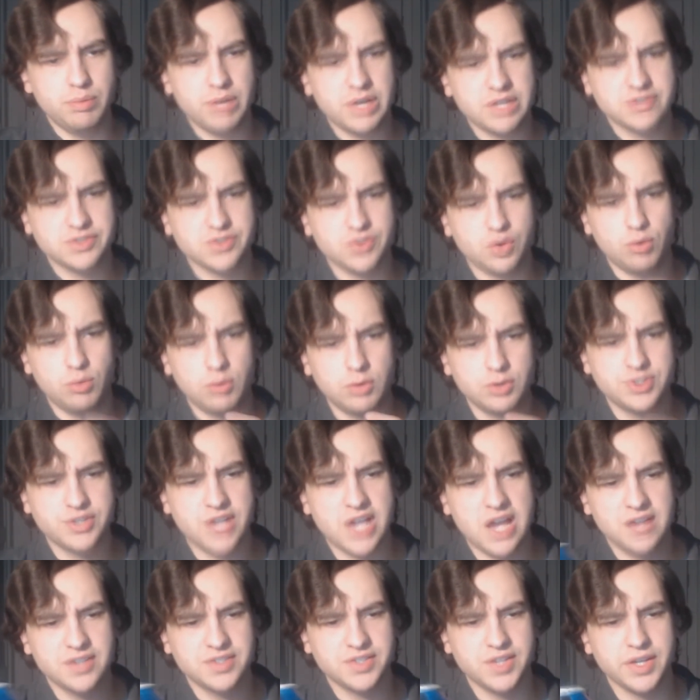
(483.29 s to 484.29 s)
Best
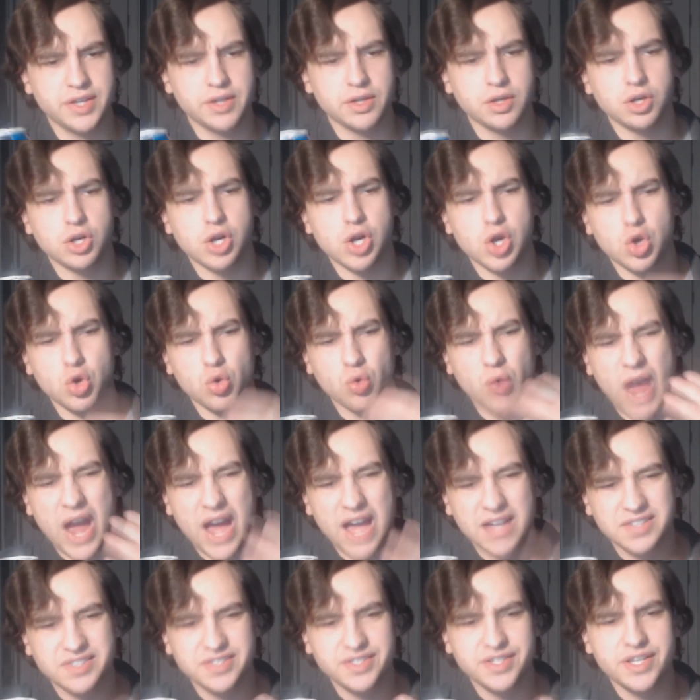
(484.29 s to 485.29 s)
almost has like a
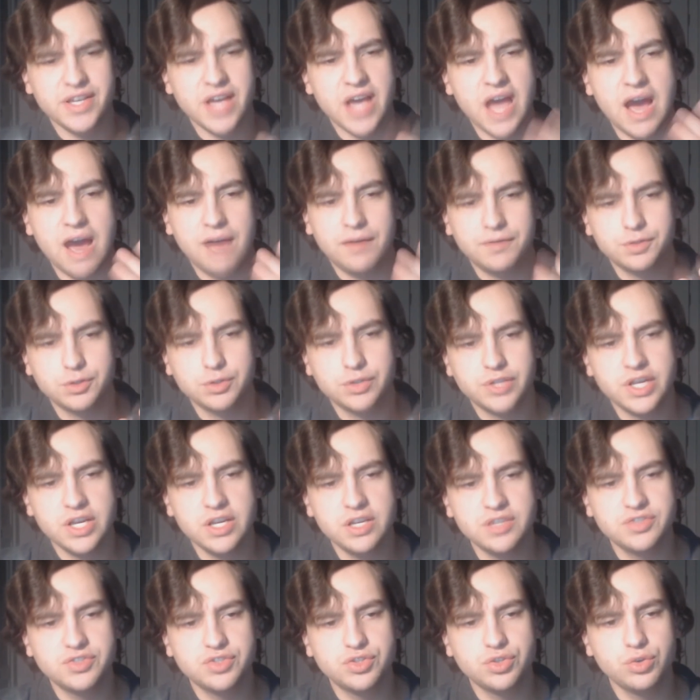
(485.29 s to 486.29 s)
grassy
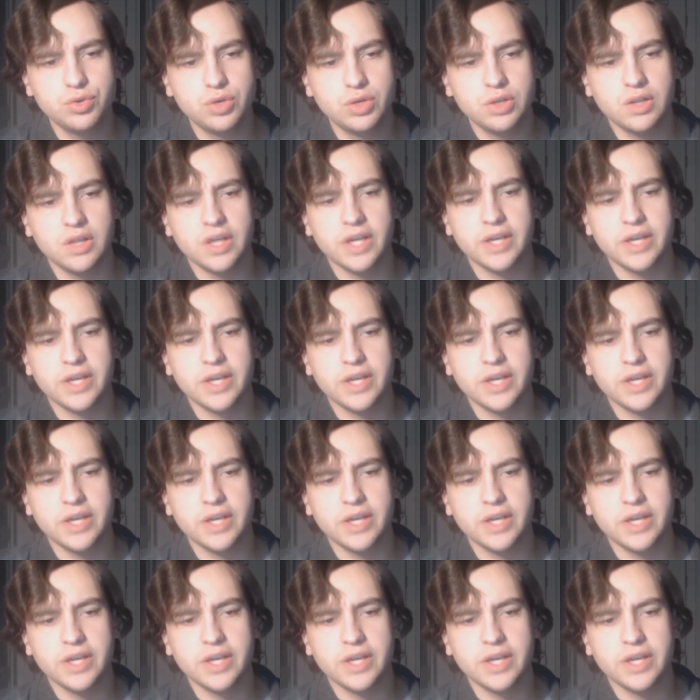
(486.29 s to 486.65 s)
aftertaste to it,